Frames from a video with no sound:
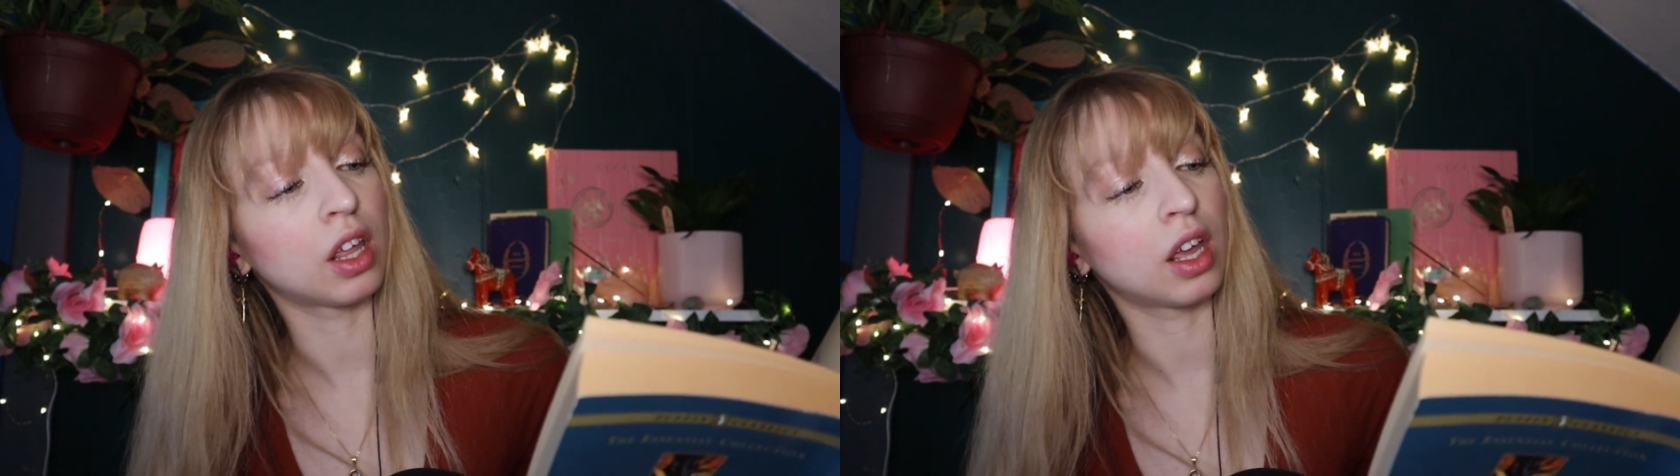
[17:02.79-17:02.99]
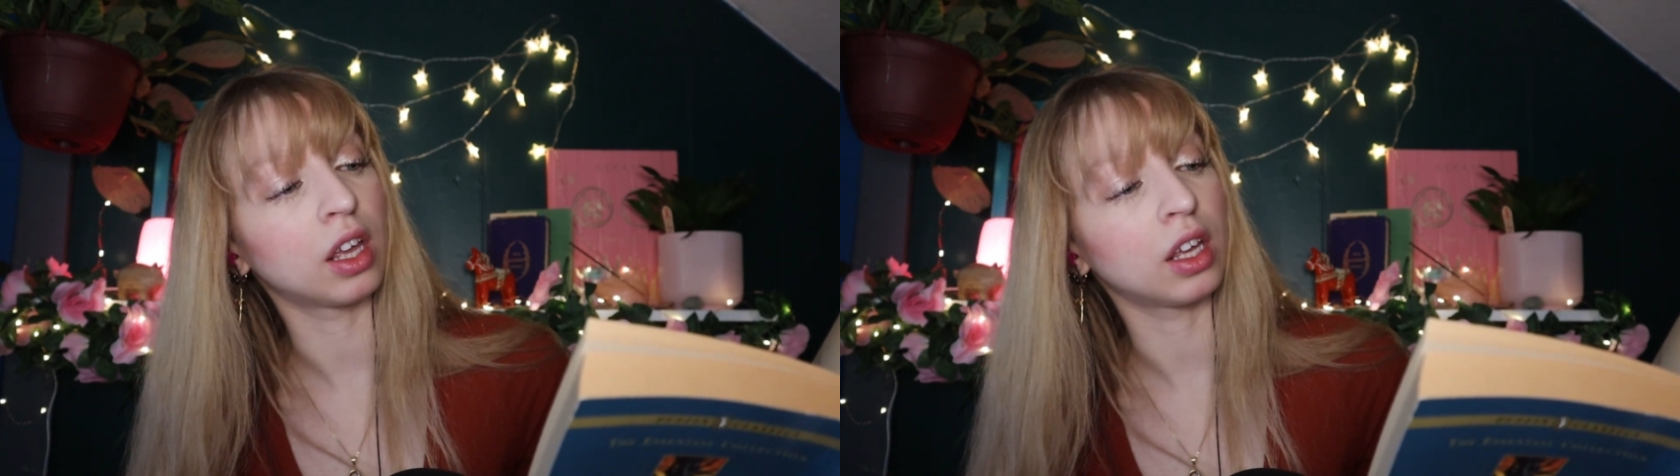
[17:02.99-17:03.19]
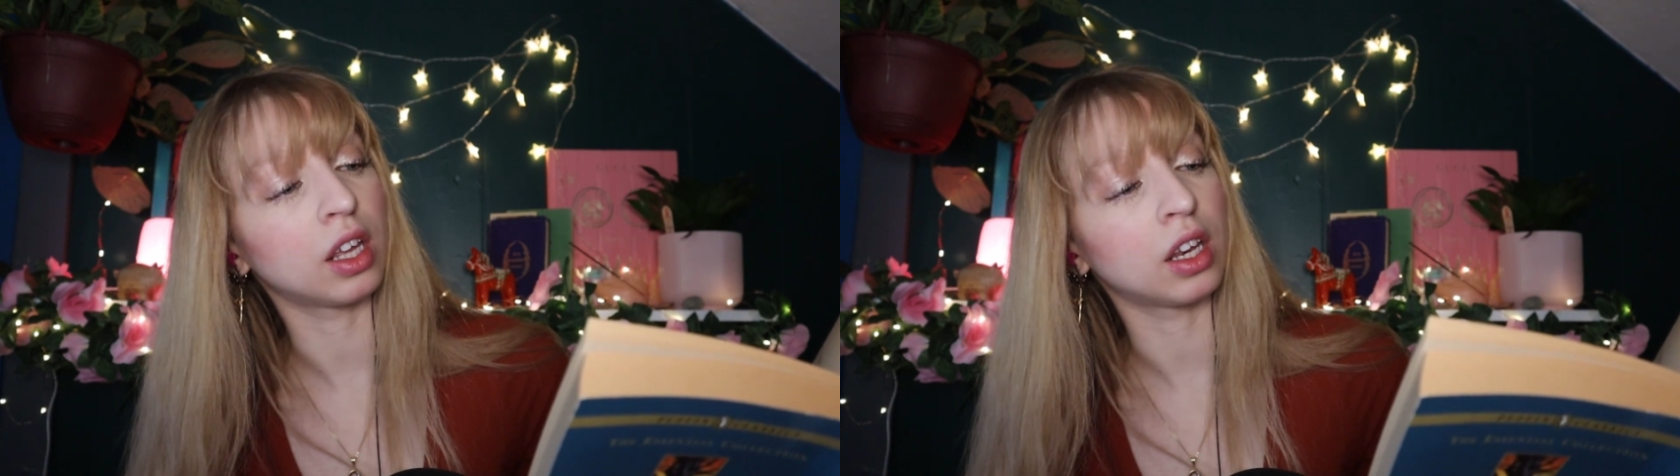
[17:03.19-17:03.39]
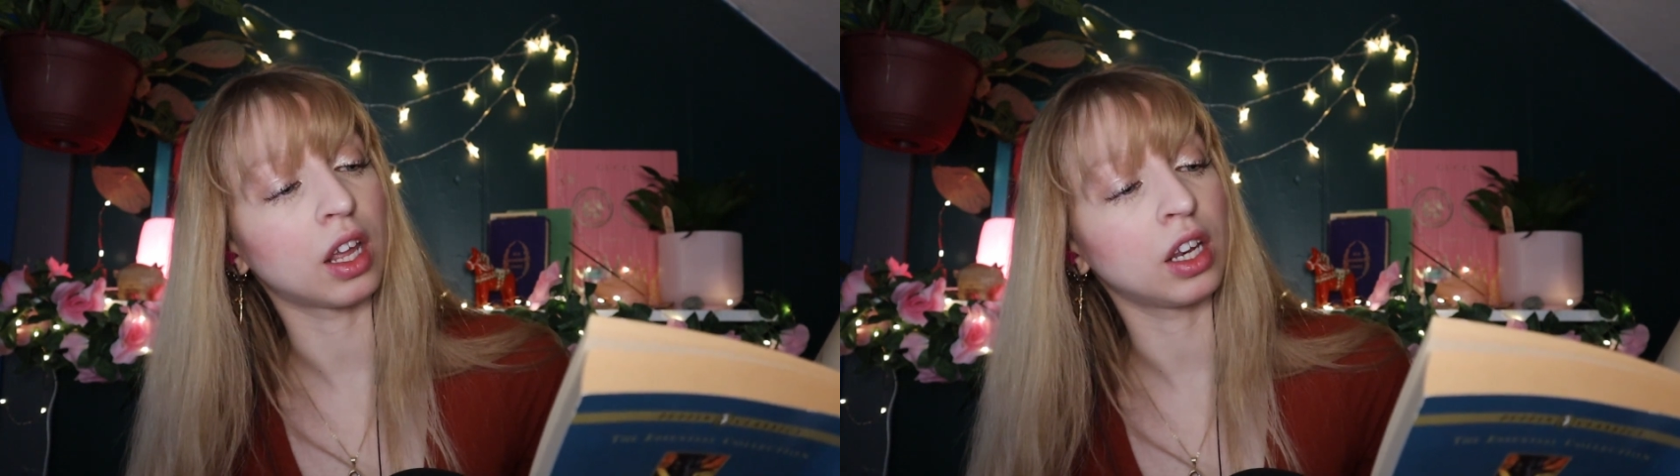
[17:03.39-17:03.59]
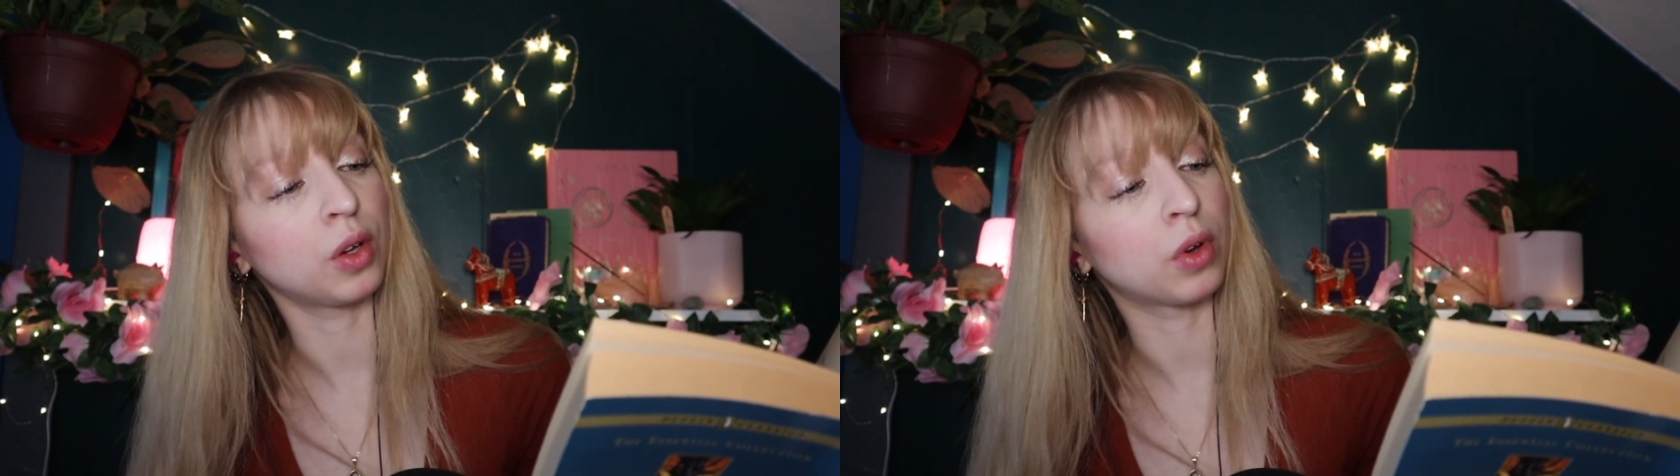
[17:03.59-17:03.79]
they in
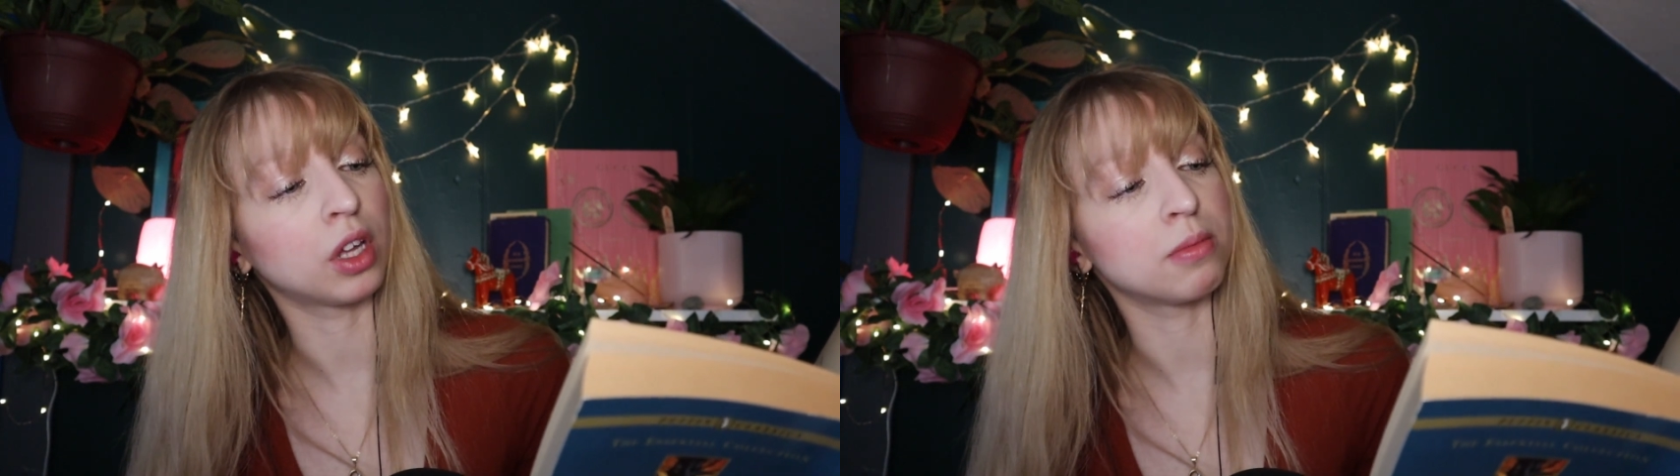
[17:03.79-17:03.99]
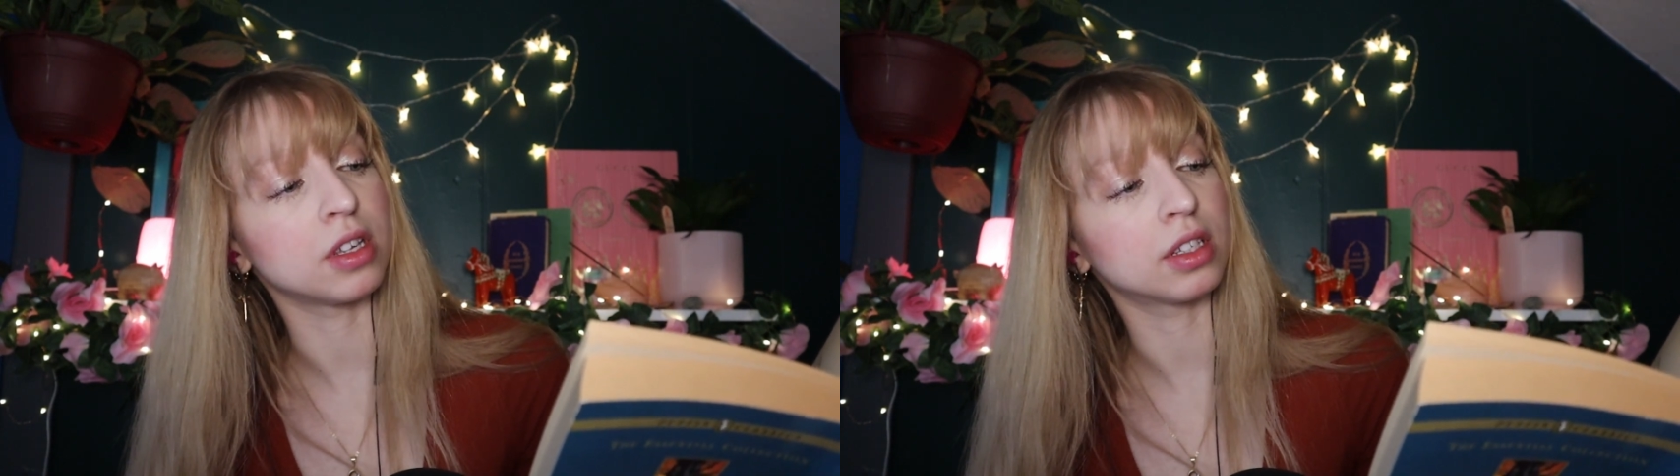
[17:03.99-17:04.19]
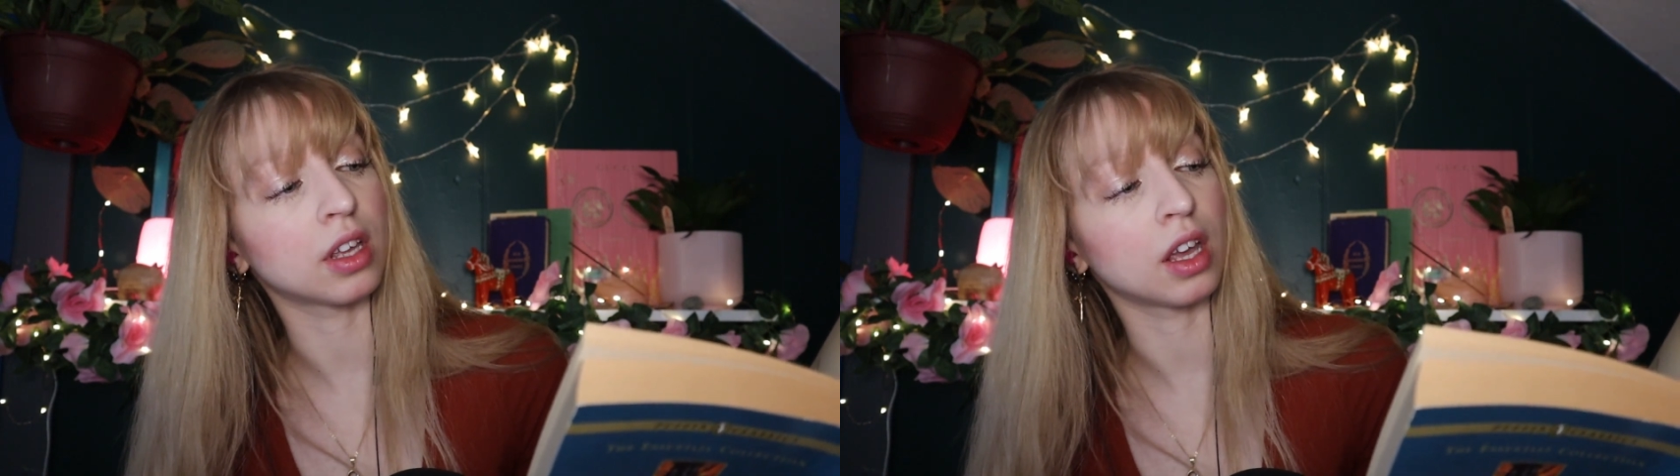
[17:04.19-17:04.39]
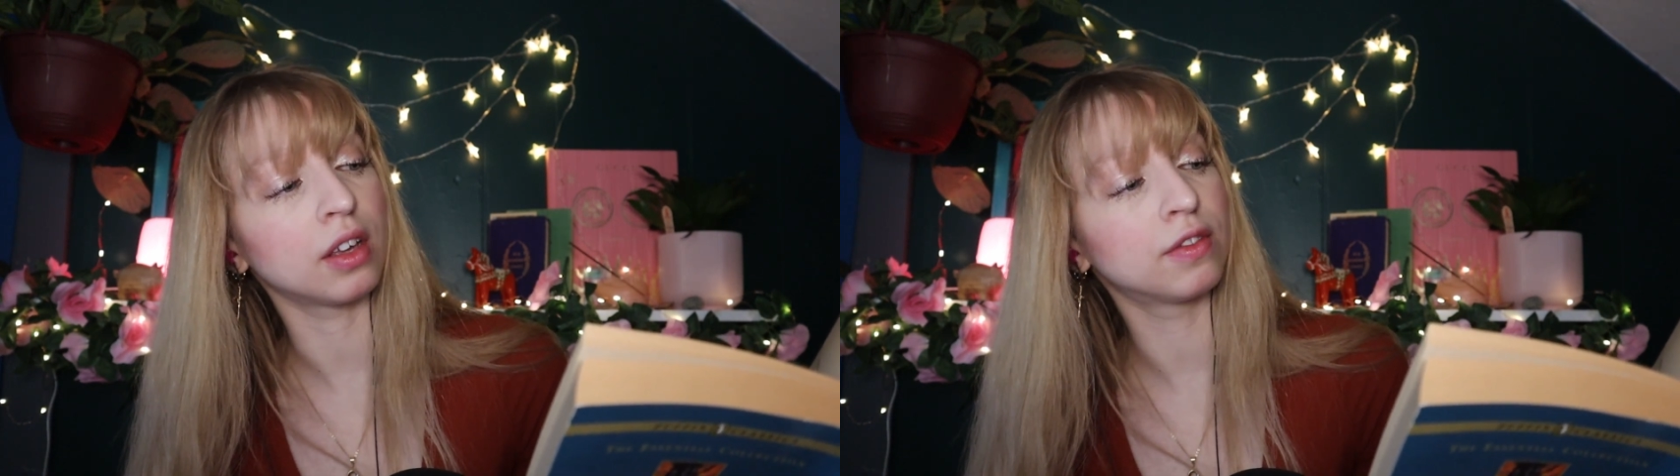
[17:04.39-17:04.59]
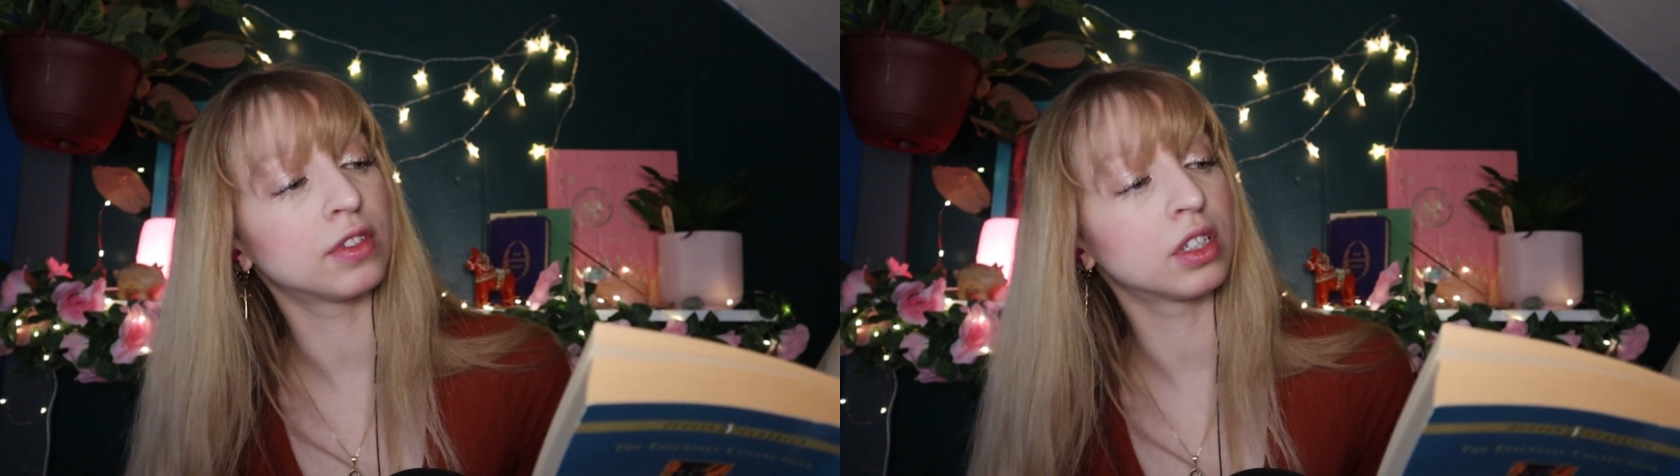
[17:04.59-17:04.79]
any way be
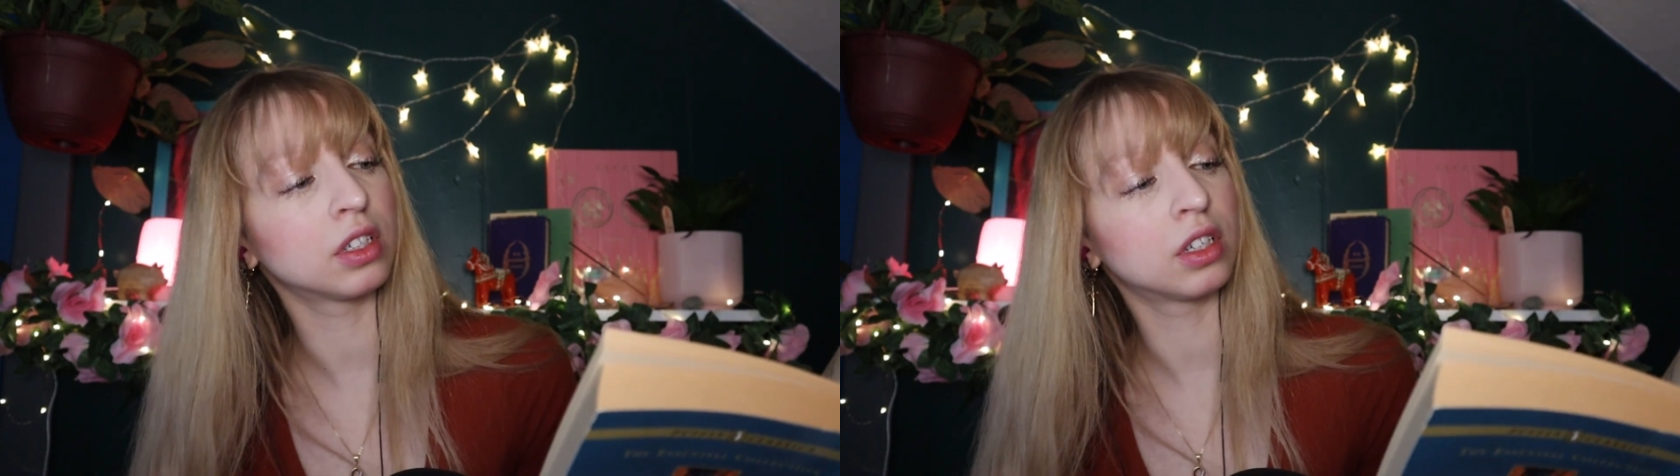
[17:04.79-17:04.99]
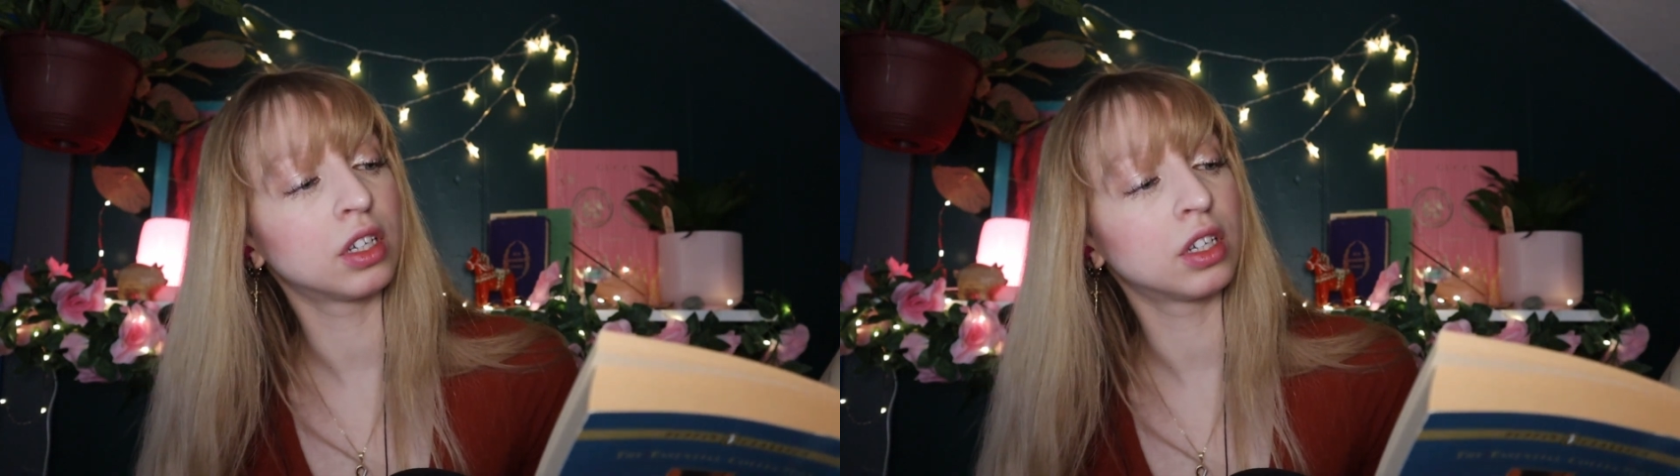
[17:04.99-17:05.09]
saved?"